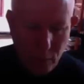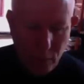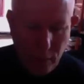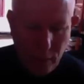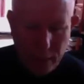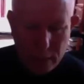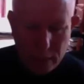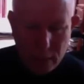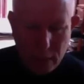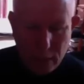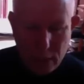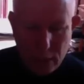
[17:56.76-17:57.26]

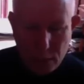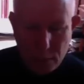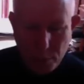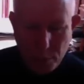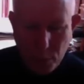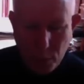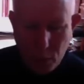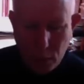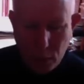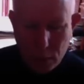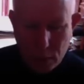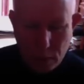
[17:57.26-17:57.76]
these
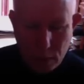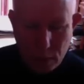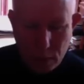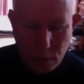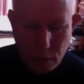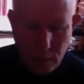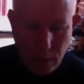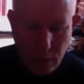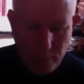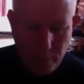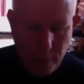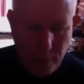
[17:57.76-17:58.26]
books, he
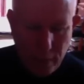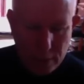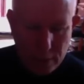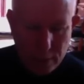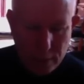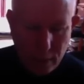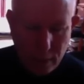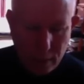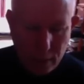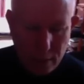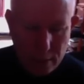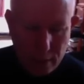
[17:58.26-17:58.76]

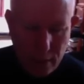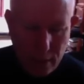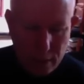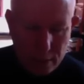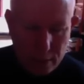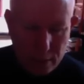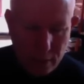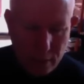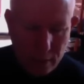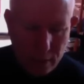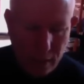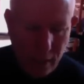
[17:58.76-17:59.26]
basically says
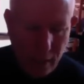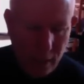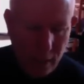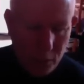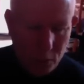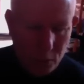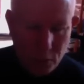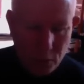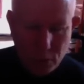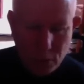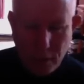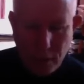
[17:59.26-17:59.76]
that the
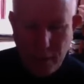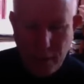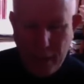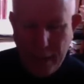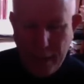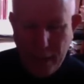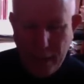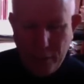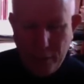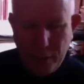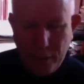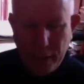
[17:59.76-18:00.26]
entrance to that
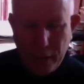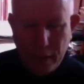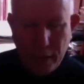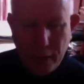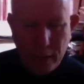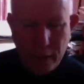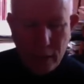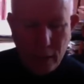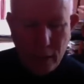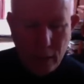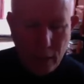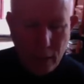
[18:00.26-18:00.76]
area
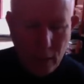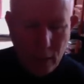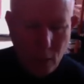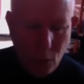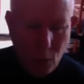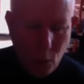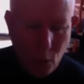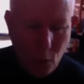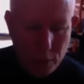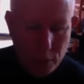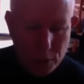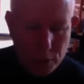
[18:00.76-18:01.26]

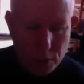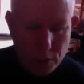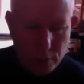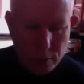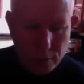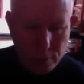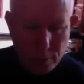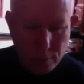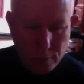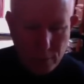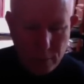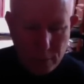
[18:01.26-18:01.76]
was
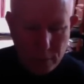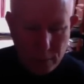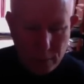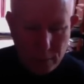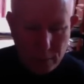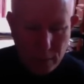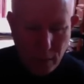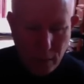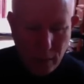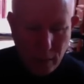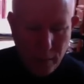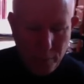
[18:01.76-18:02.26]

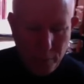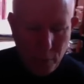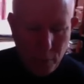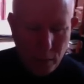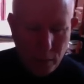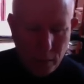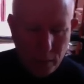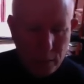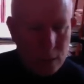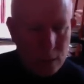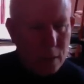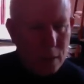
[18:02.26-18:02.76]
deliberately
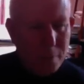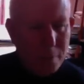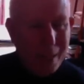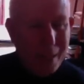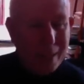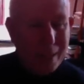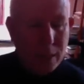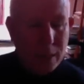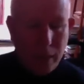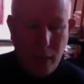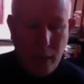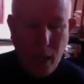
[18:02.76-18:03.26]

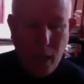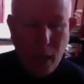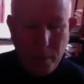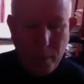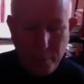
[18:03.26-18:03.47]
cemented up,